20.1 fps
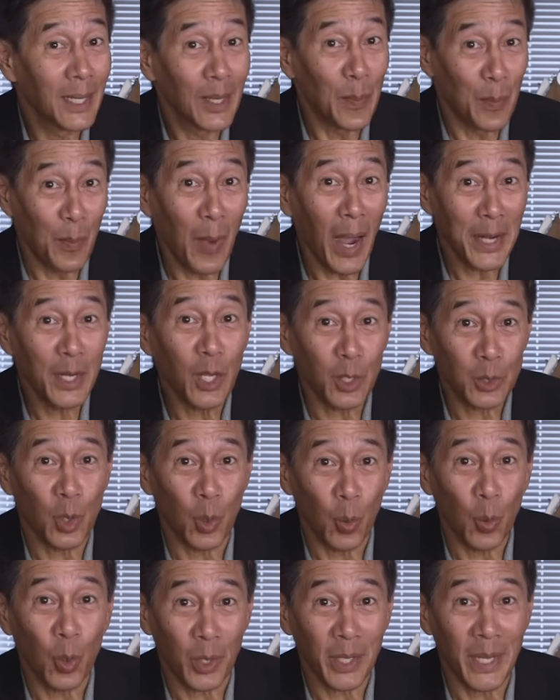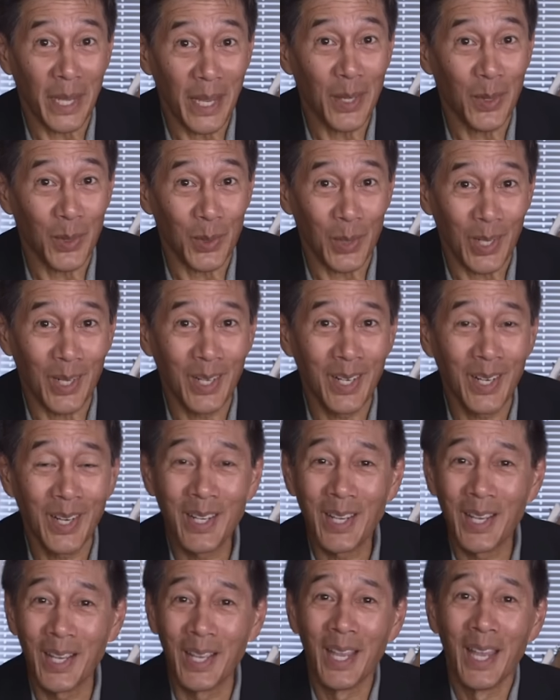Mine doesn't work either.
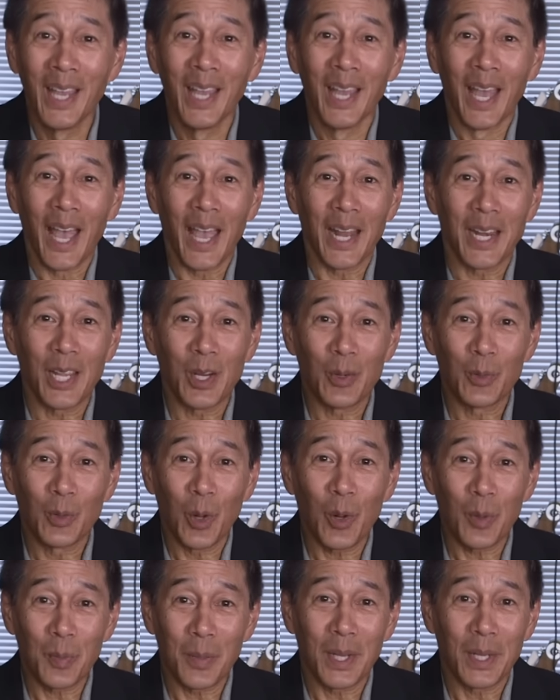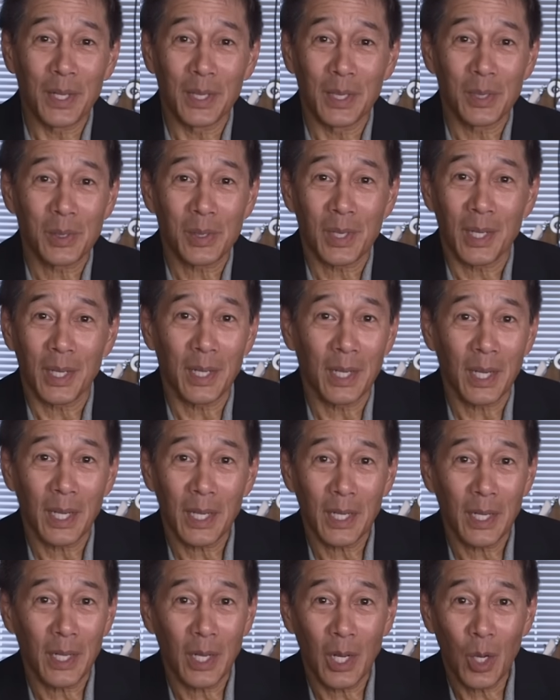And he wrote me and he said,
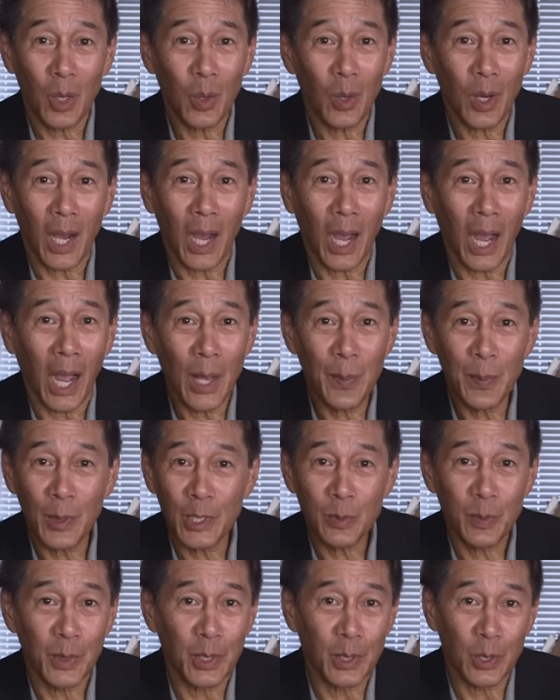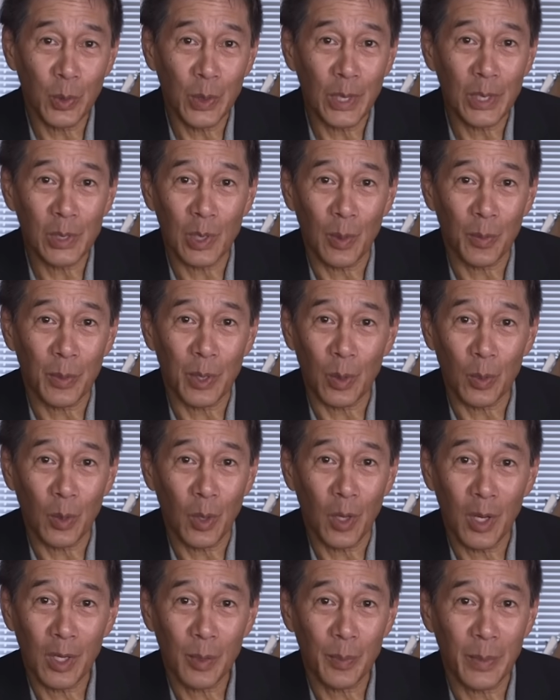you know, I must be doing something
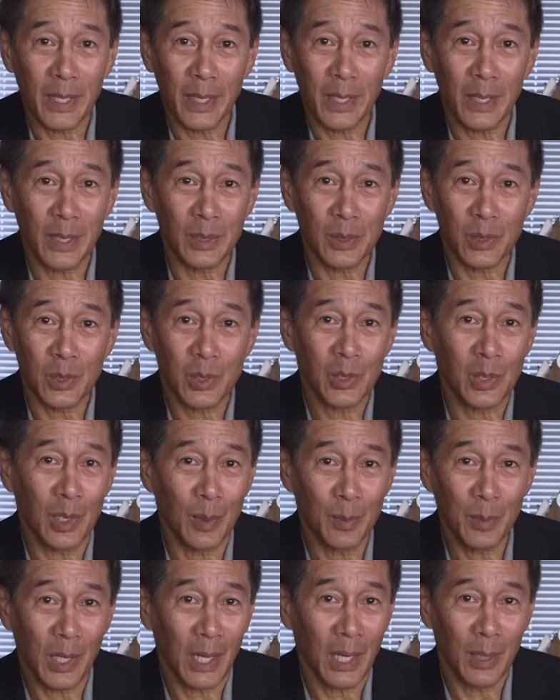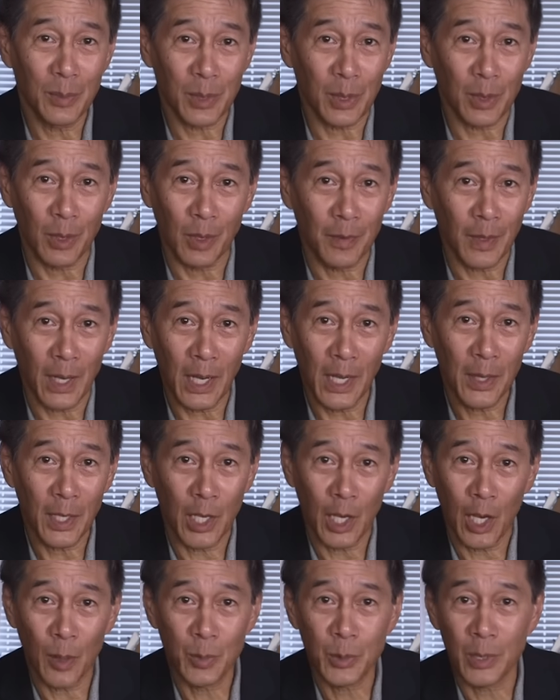wrong because sometimes it'll find the
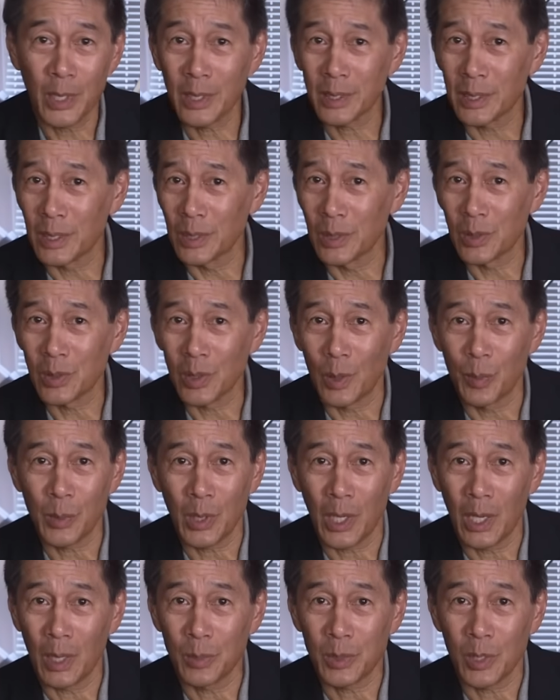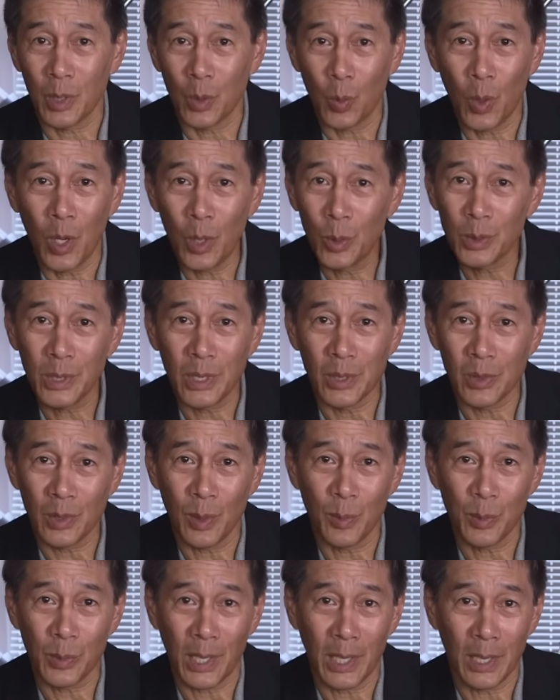object and sometimes it won't, and
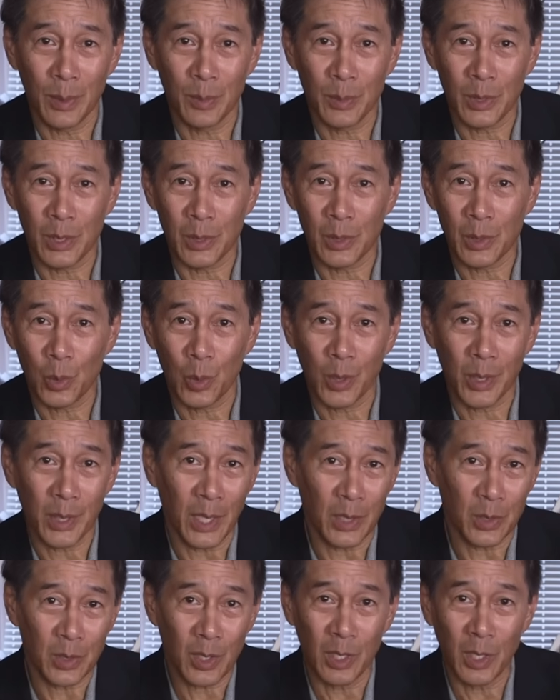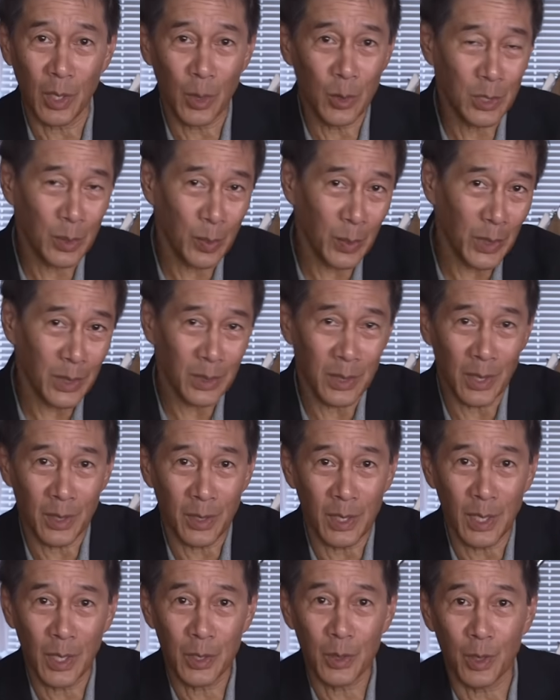sometimes it sort of gets close, but it's at
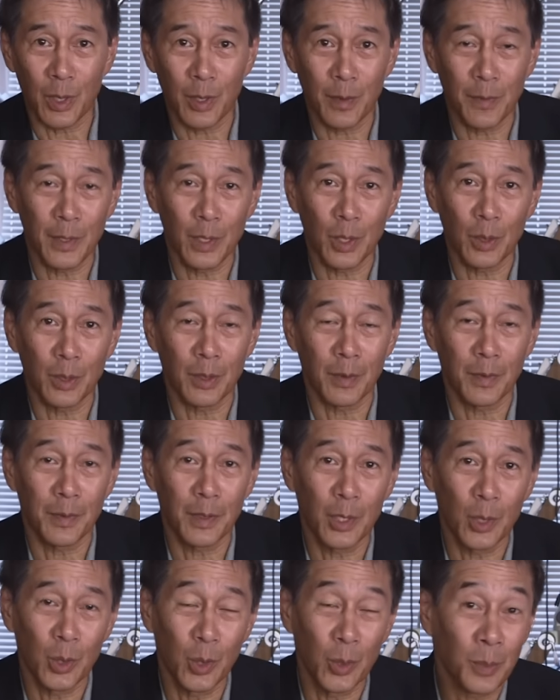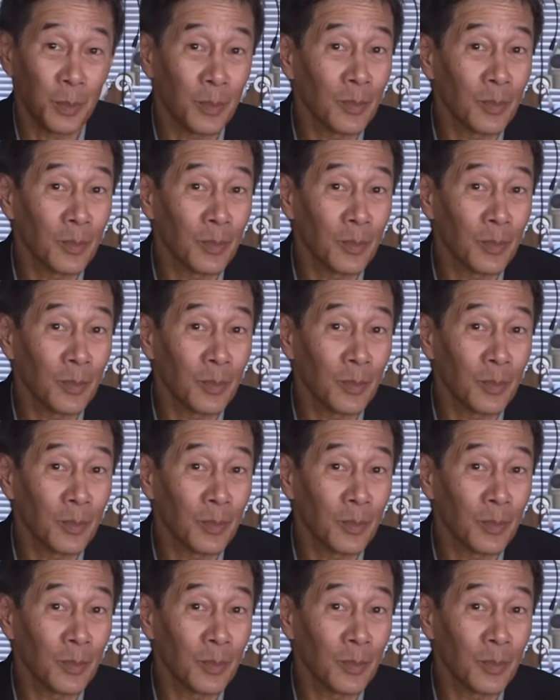the edge of the field of view.